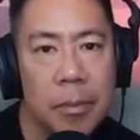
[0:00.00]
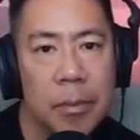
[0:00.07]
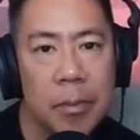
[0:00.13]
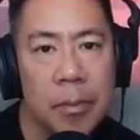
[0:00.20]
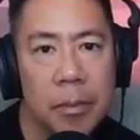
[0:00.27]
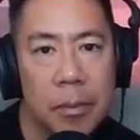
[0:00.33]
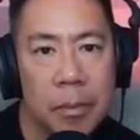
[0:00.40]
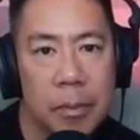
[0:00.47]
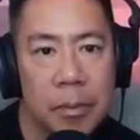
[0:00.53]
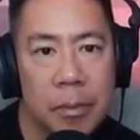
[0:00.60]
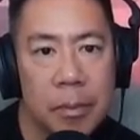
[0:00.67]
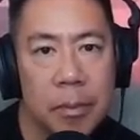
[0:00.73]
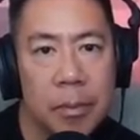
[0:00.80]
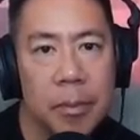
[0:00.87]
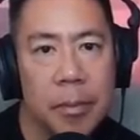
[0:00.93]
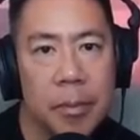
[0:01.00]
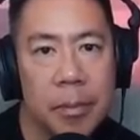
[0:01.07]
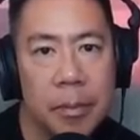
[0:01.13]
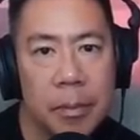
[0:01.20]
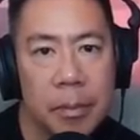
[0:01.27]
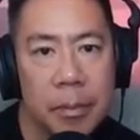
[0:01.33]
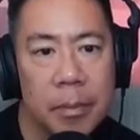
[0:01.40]

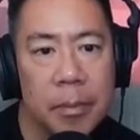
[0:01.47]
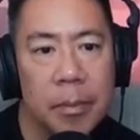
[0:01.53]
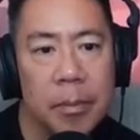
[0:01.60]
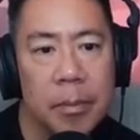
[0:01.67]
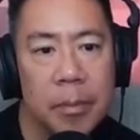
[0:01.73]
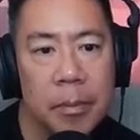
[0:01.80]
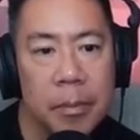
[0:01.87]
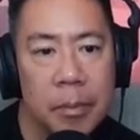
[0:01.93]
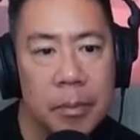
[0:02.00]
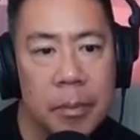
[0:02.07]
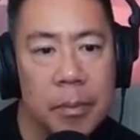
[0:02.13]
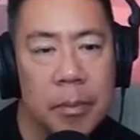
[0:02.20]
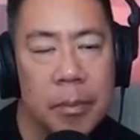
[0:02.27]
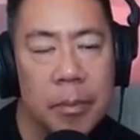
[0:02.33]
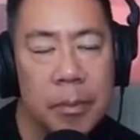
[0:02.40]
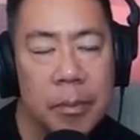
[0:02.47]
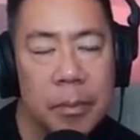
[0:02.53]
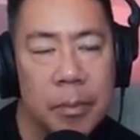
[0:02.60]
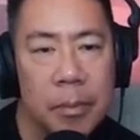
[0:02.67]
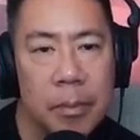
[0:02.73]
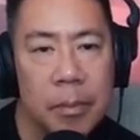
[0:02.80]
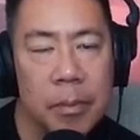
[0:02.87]

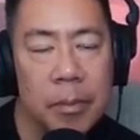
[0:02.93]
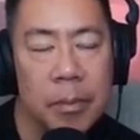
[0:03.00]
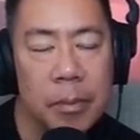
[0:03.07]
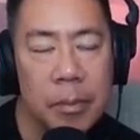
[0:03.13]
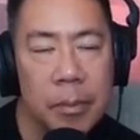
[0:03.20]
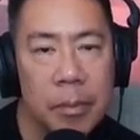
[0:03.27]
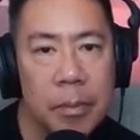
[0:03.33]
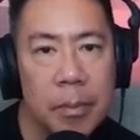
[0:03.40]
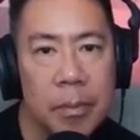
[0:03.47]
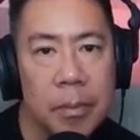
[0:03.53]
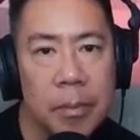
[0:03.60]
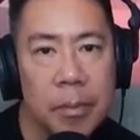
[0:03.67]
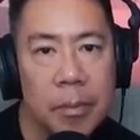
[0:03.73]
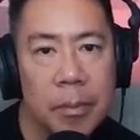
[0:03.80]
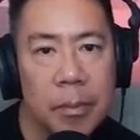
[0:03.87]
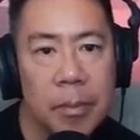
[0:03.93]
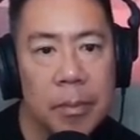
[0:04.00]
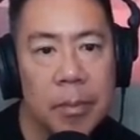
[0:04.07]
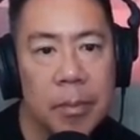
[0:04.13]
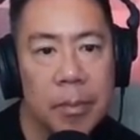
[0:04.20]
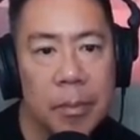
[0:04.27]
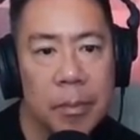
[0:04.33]

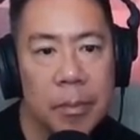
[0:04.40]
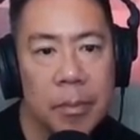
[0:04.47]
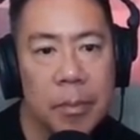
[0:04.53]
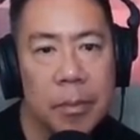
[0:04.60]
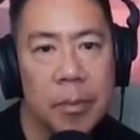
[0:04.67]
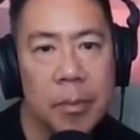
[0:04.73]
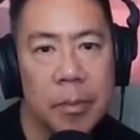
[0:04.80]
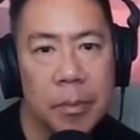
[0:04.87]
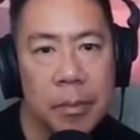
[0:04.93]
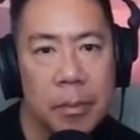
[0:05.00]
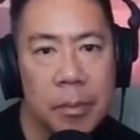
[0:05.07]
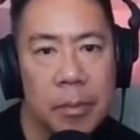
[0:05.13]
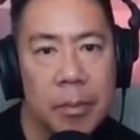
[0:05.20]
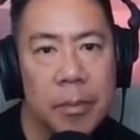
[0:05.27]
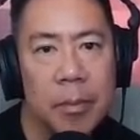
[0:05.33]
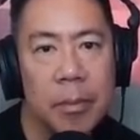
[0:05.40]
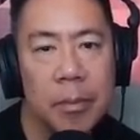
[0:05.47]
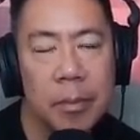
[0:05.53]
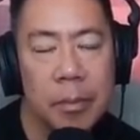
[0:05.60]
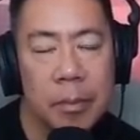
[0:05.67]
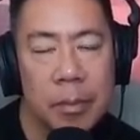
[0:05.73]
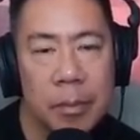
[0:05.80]

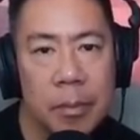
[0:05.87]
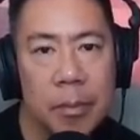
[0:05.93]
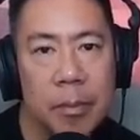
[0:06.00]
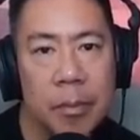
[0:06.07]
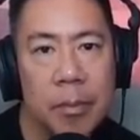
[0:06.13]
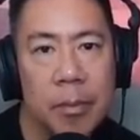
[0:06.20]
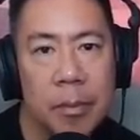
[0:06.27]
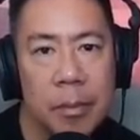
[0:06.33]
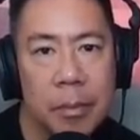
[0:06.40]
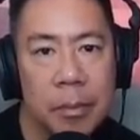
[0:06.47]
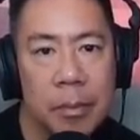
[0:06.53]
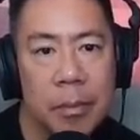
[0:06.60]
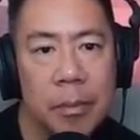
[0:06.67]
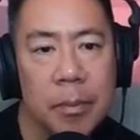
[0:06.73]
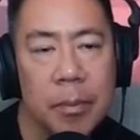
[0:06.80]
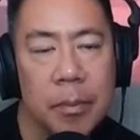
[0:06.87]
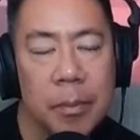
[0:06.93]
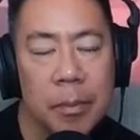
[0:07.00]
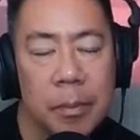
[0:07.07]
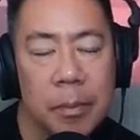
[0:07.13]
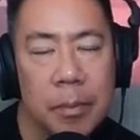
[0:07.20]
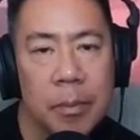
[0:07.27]

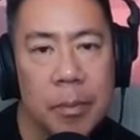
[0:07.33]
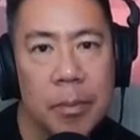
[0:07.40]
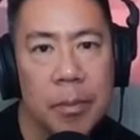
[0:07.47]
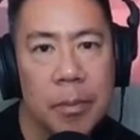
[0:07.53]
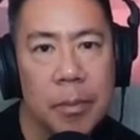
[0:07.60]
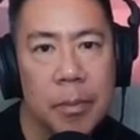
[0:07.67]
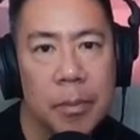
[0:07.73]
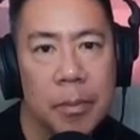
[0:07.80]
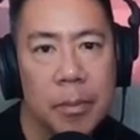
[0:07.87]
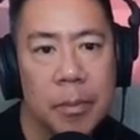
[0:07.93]
The person shown says nothing.